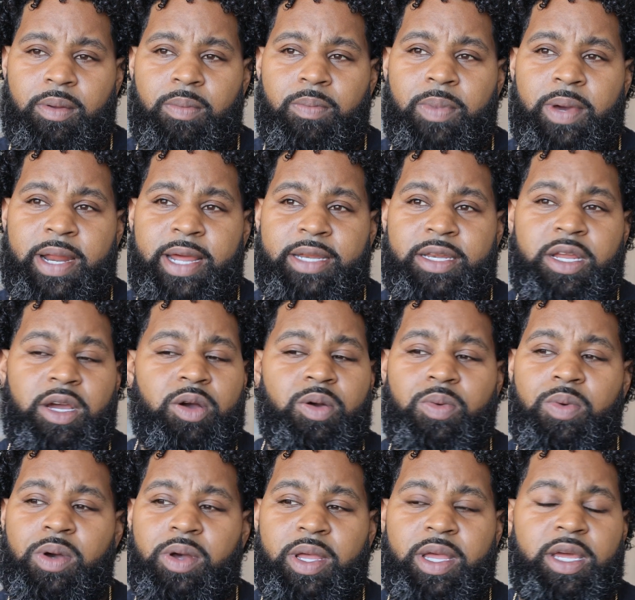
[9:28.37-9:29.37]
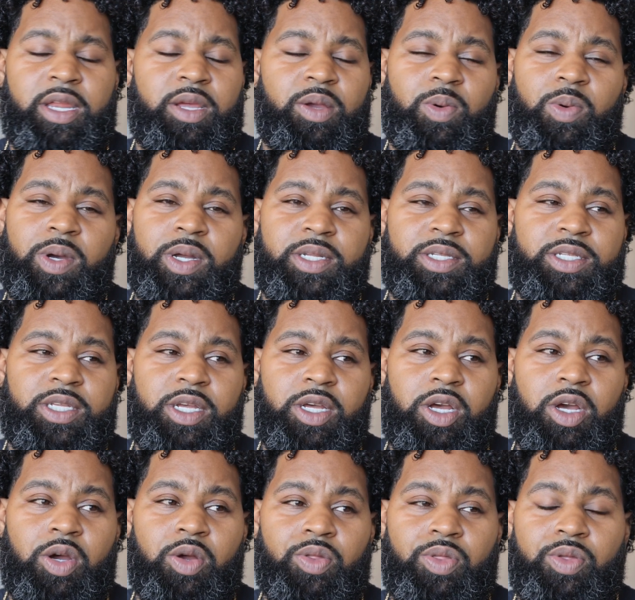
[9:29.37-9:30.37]
But I don't want anyone to
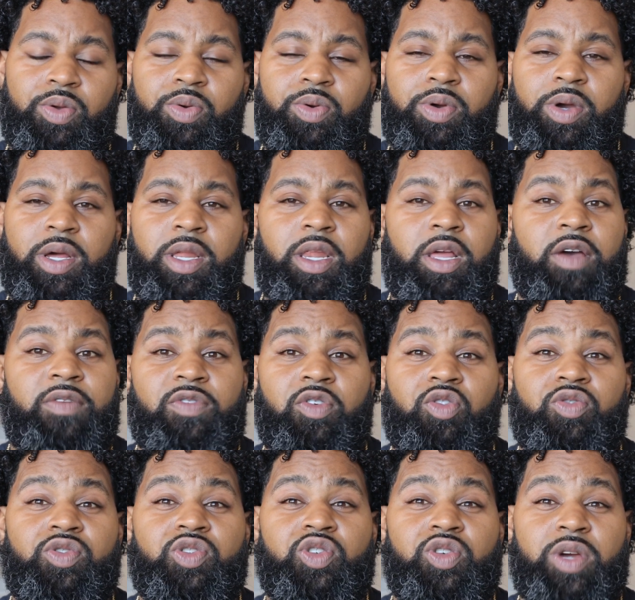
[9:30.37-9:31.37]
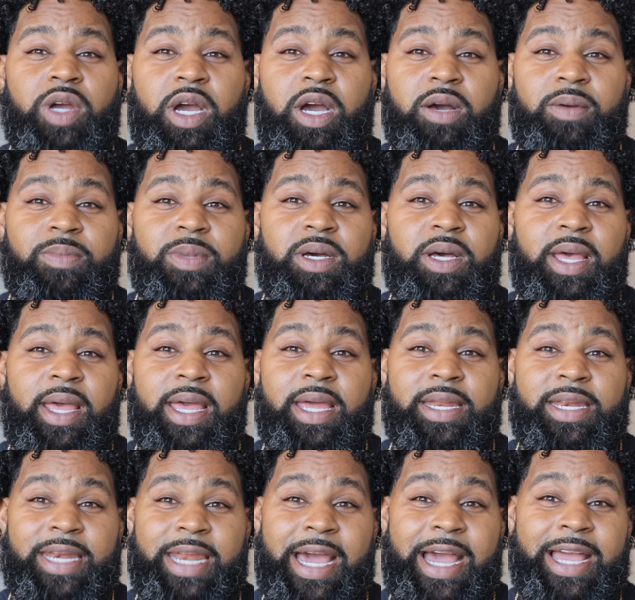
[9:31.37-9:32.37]
go through a level of trauma
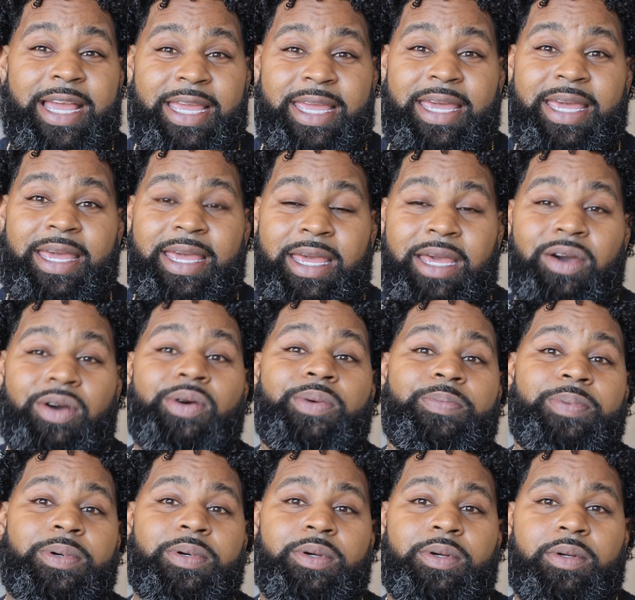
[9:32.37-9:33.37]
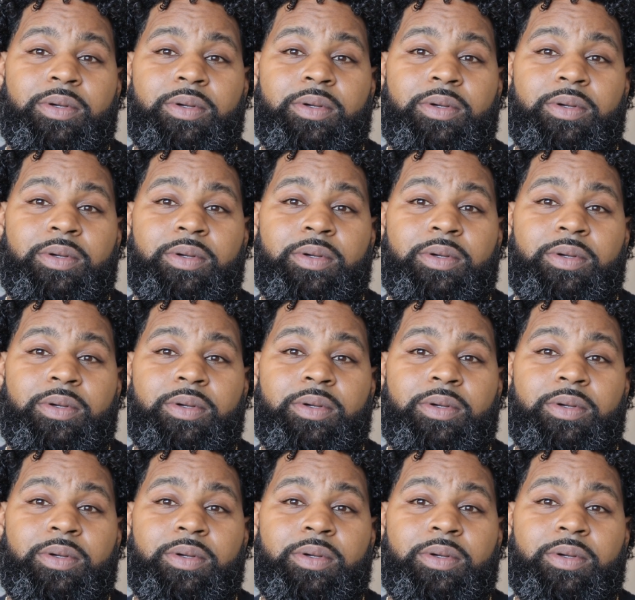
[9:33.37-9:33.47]
and not get help.